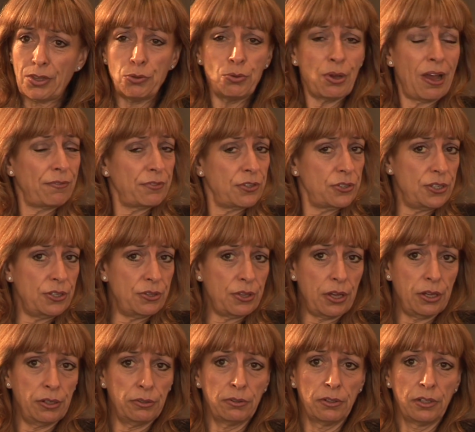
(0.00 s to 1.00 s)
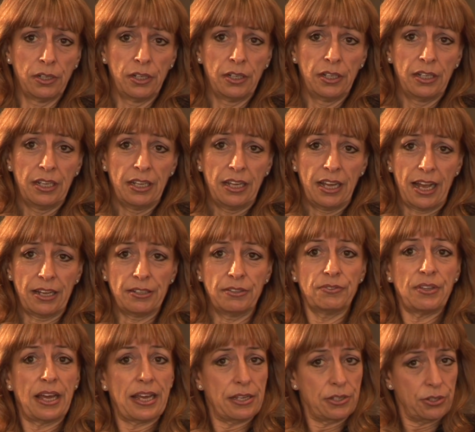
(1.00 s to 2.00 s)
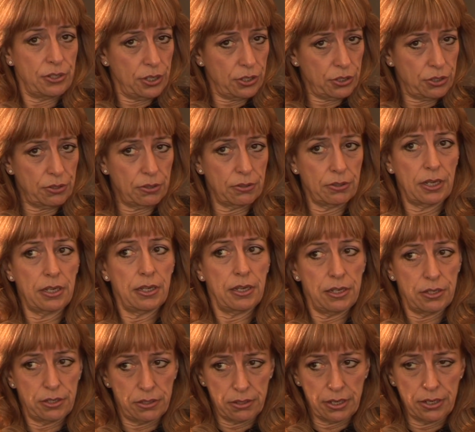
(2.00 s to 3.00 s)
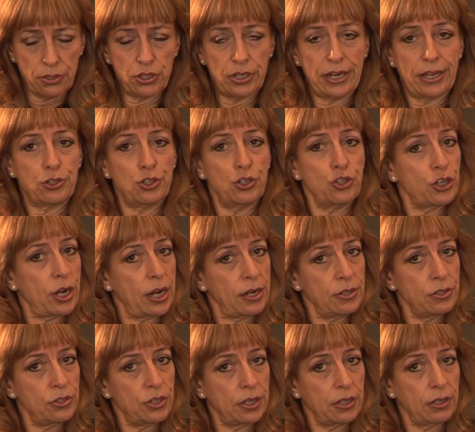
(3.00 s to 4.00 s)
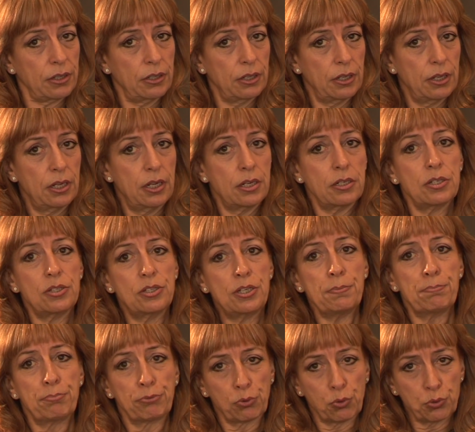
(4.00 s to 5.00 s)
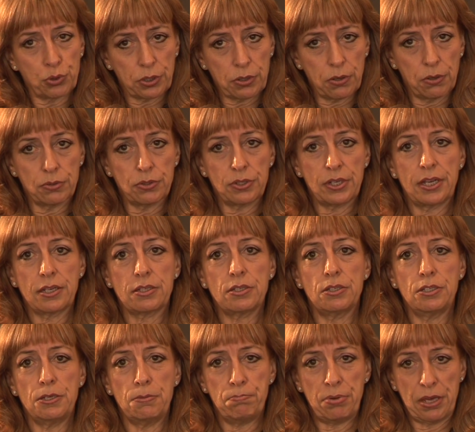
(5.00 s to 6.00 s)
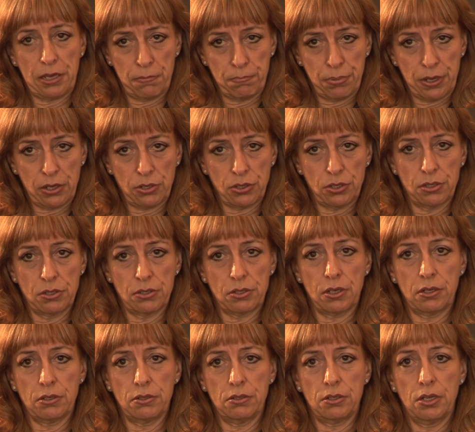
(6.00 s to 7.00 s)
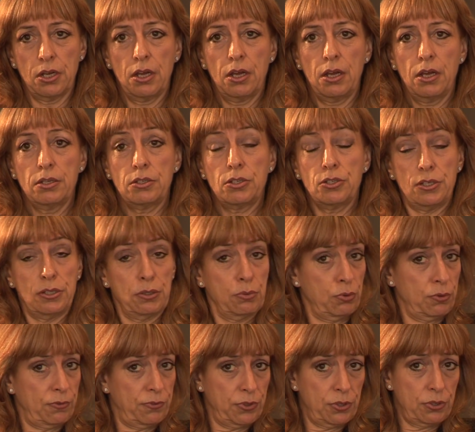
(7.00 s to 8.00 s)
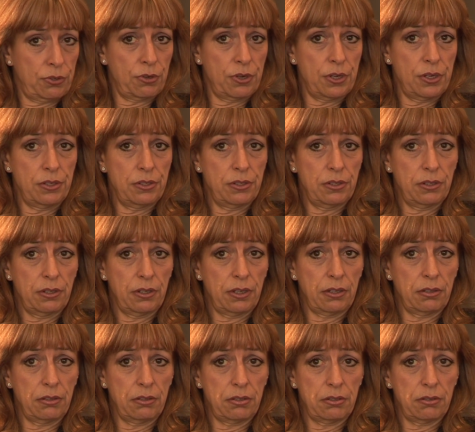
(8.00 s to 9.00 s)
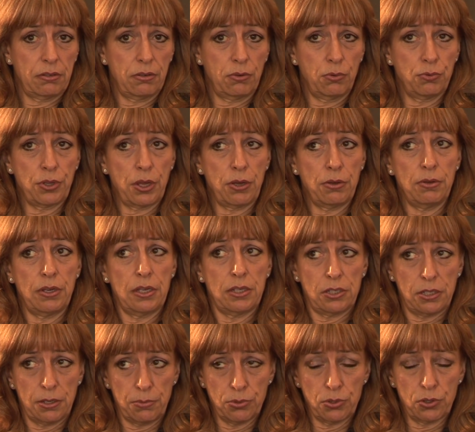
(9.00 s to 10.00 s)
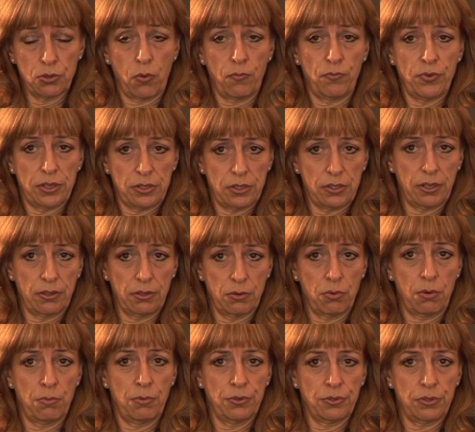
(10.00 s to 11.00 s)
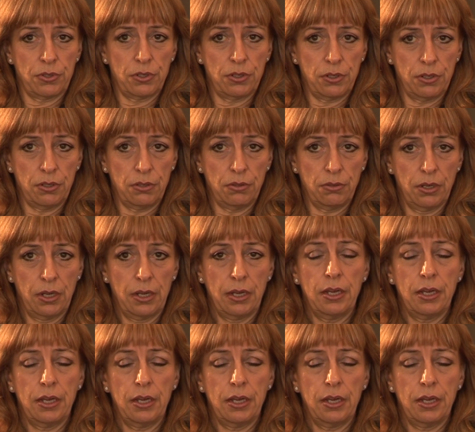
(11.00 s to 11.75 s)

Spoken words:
You have to see the whole. And that is the issue, and it is intellectually challenging to see broader context, to see bigger pictures, and to see the wood for the trees. And although it seems an obvious thing that one wants to do,